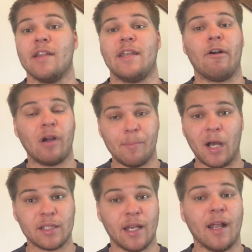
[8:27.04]
Now I
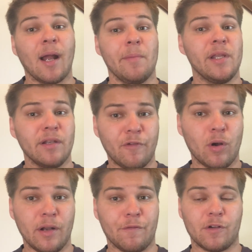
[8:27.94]
bought that, I'm in
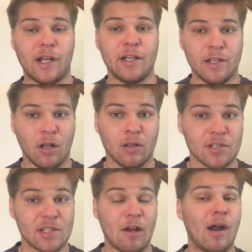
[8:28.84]
for it for
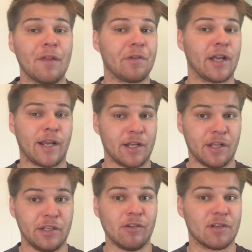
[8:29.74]
$90. Now I think I got a
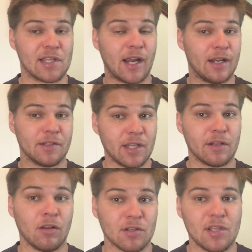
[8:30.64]
good deal because I got it
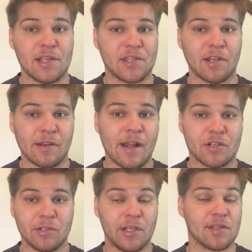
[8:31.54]
$10 less than it
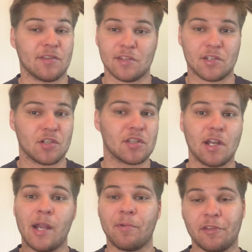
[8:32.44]
actually is. This is just a
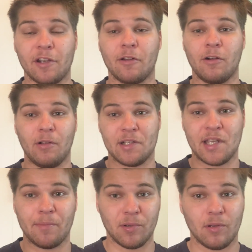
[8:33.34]
hypothetical
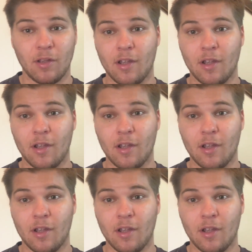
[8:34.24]
example.